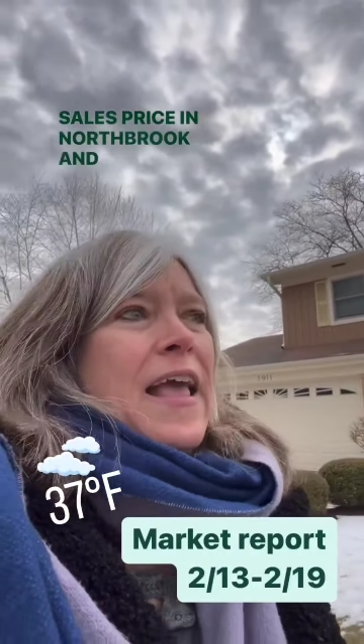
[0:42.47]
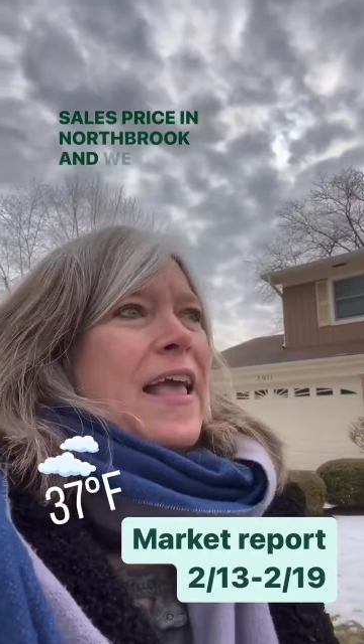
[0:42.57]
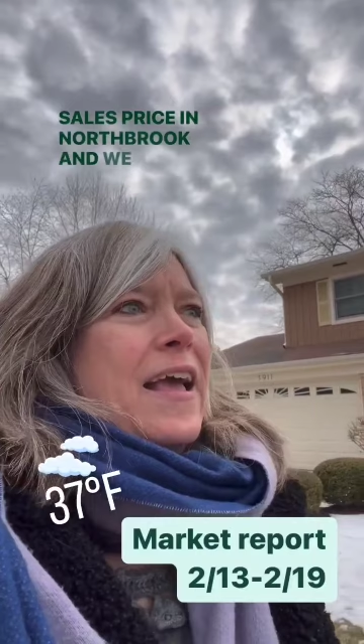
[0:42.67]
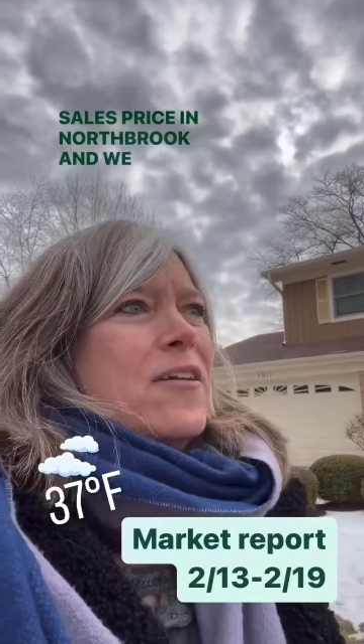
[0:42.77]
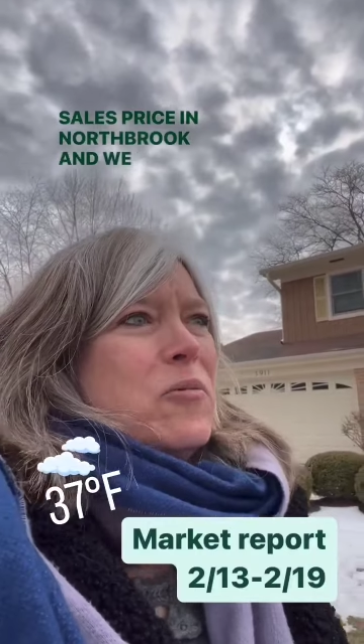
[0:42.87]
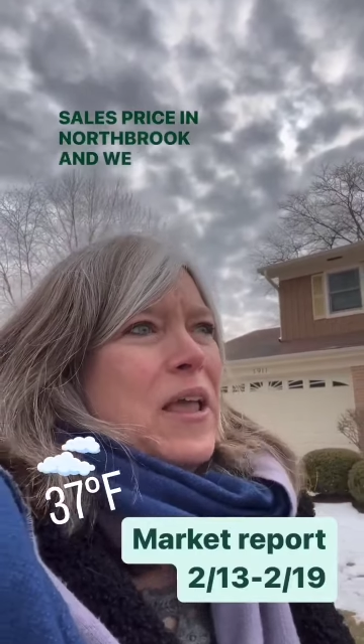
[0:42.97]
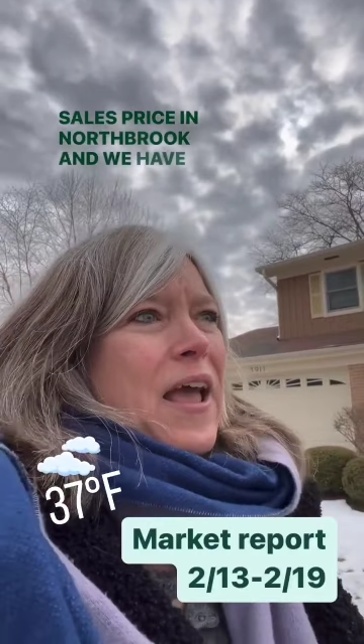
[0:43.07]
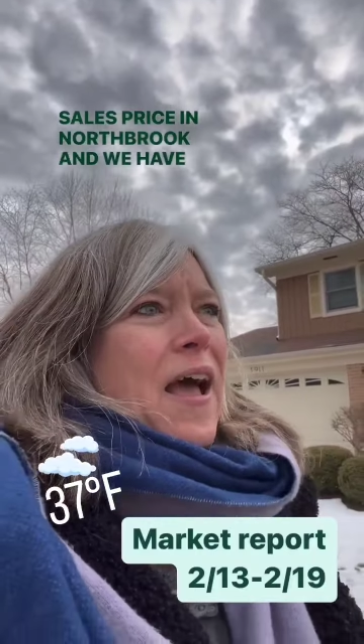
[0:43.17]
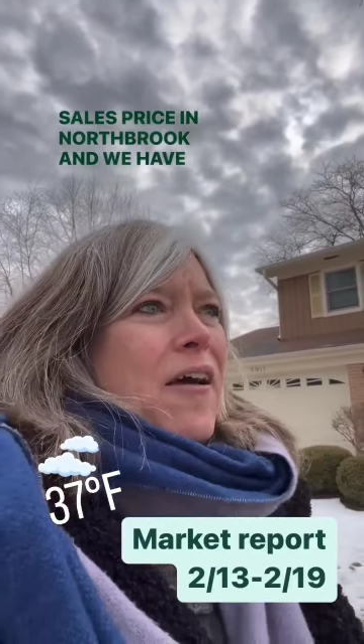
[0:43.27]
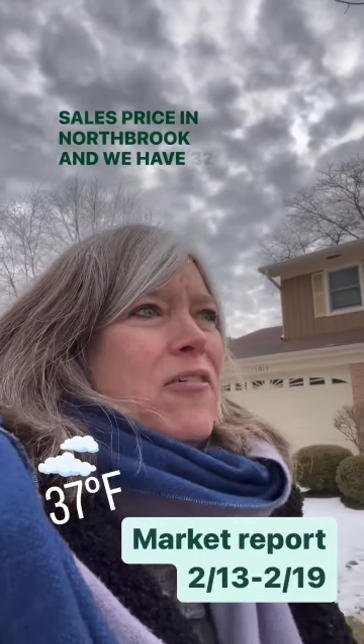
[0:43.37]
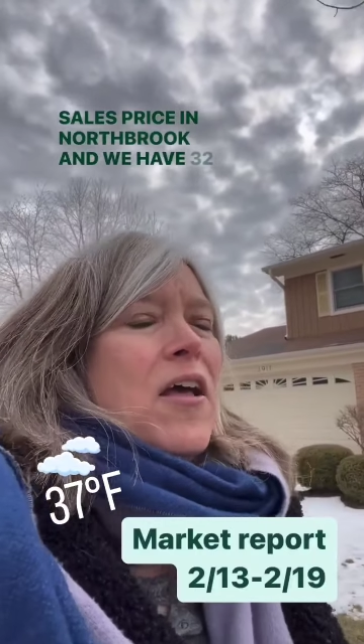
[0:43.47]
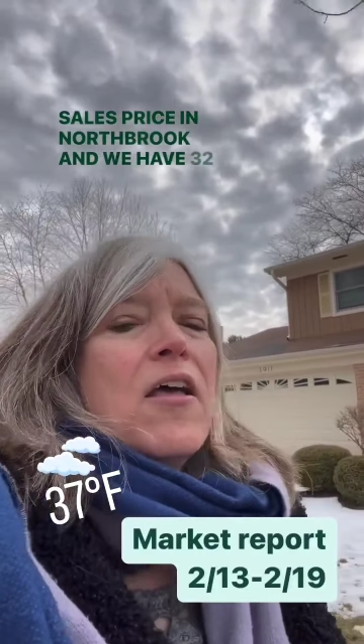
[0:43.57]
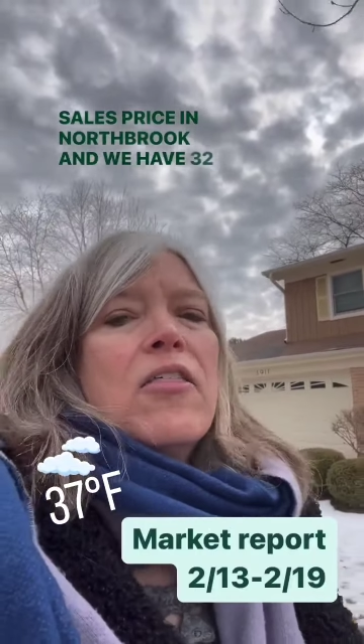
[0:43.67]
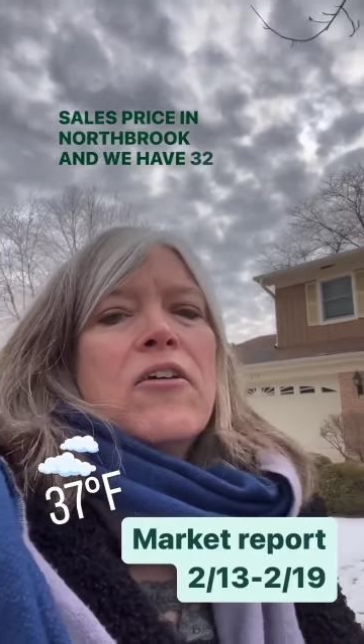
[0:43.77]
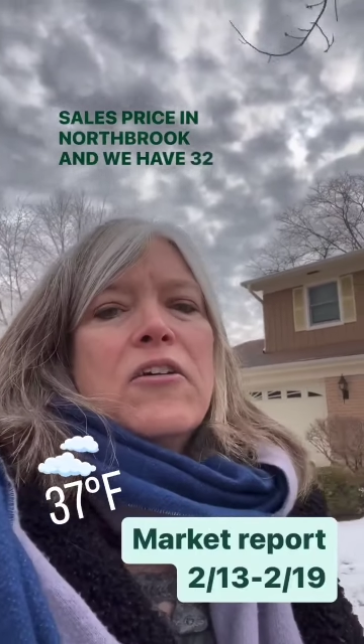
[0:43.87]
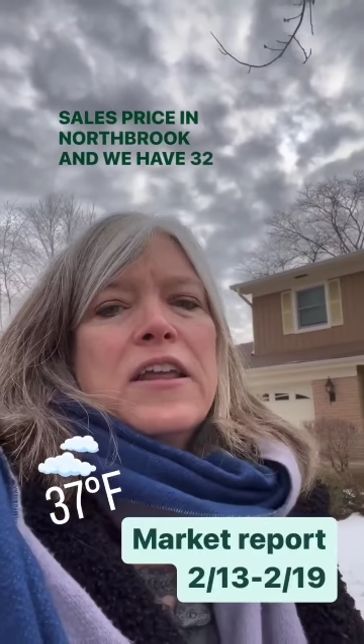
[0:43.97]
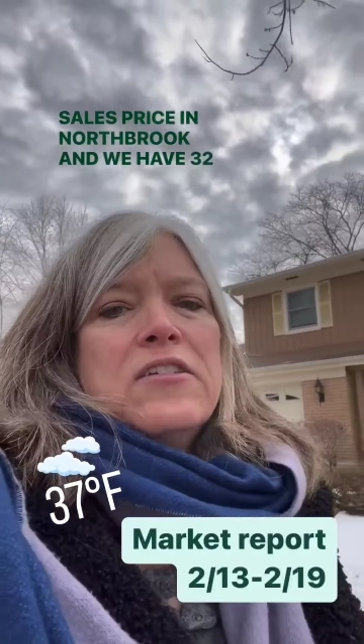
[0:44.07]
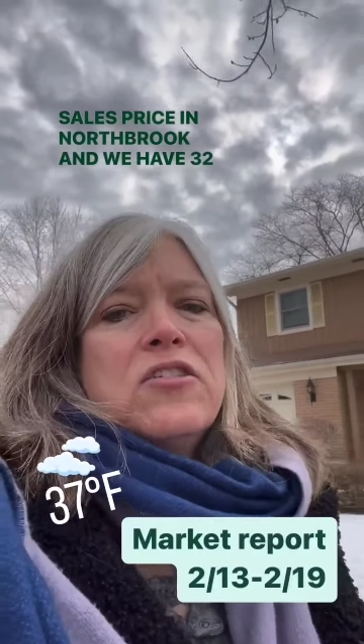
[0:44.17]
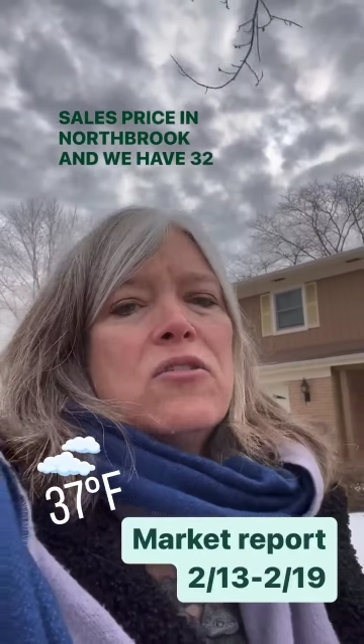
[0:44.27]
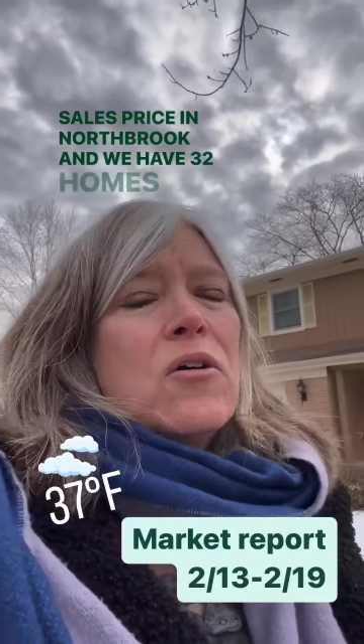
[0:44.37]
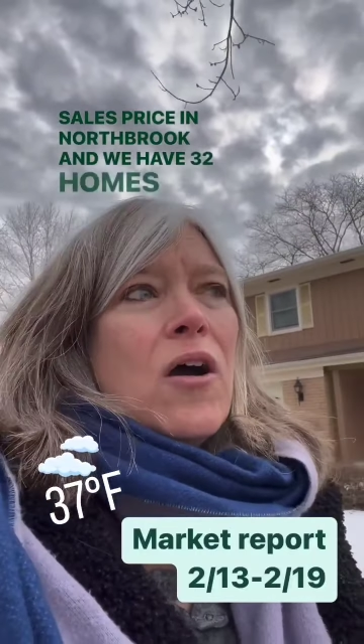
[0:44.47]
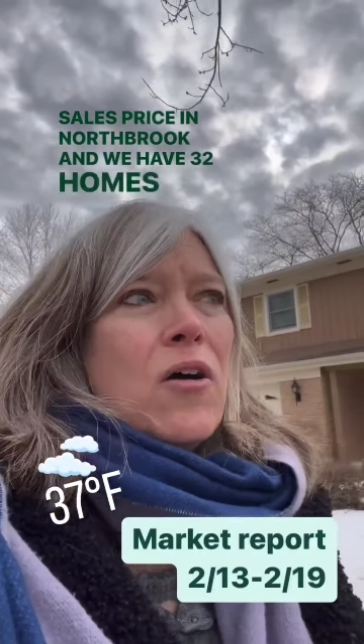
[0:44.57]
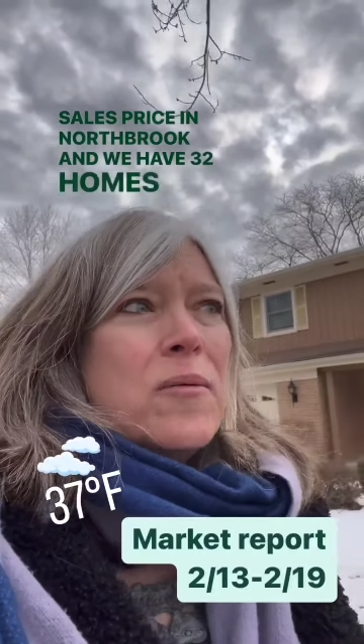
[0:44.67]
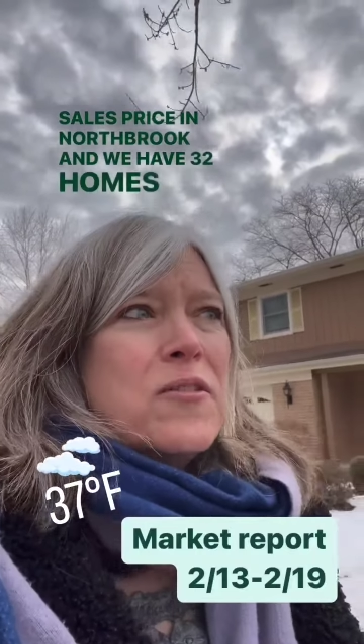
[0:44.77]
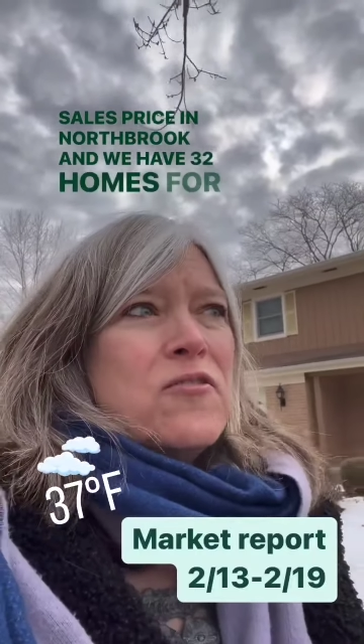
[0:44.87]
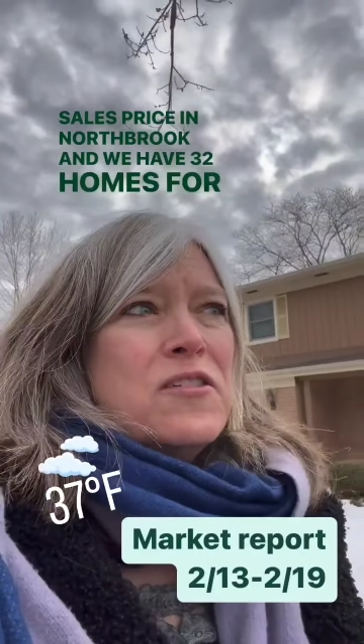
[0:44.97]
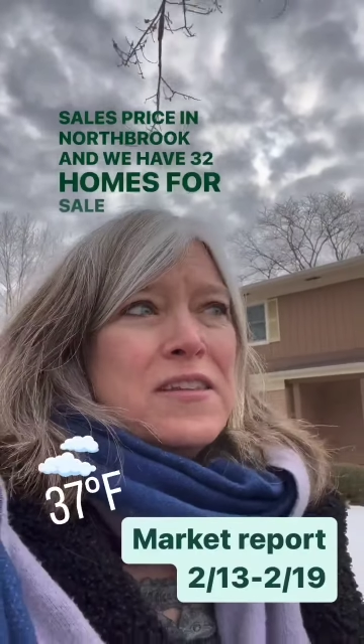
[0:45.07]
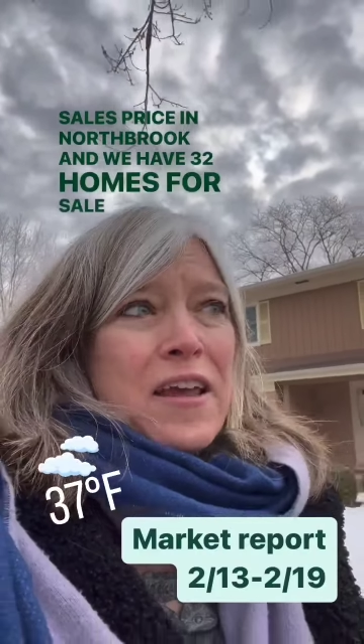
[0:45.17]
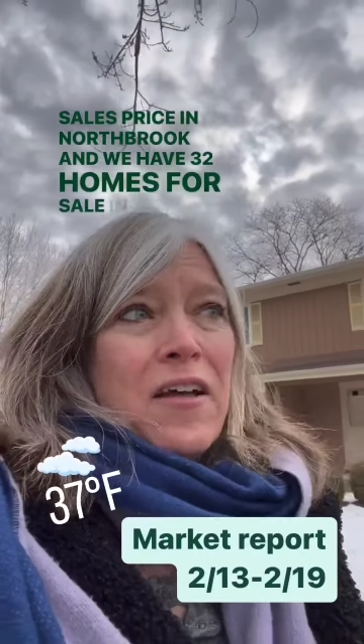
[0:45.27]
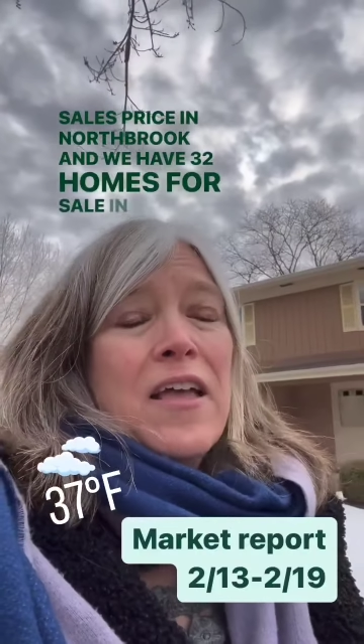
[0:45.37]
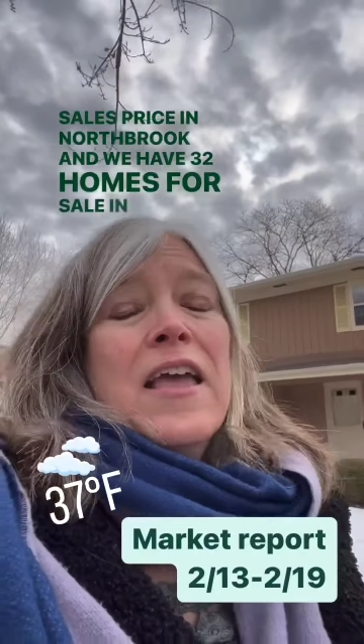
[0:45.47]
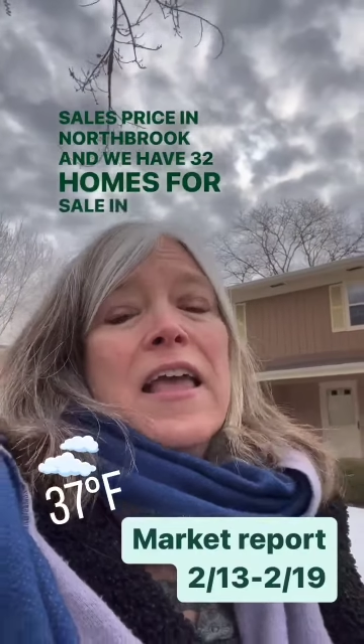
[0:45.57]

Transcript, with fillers: And we have 32 homes for sale